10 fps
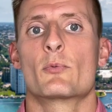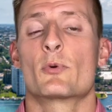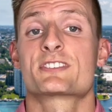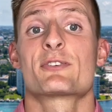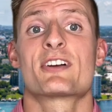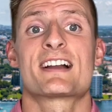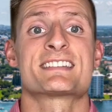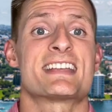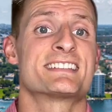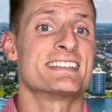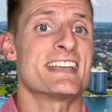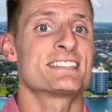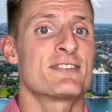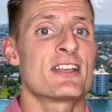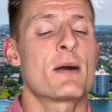What's going on, guys? In
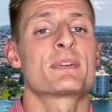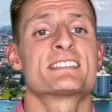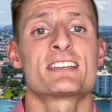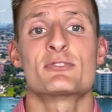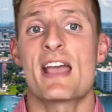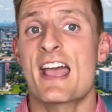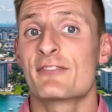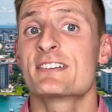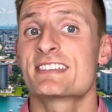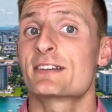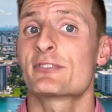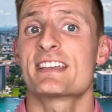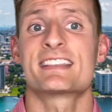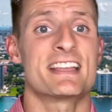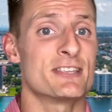today's video, I'm going to tell you every single
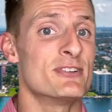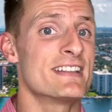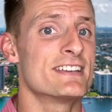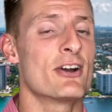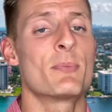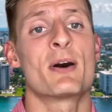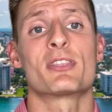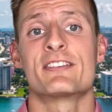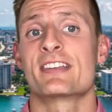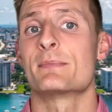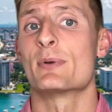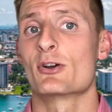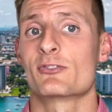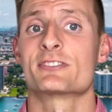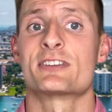thing that you need to know about living in
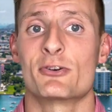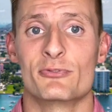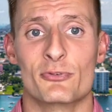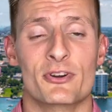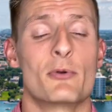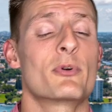Boca Raton, Florida,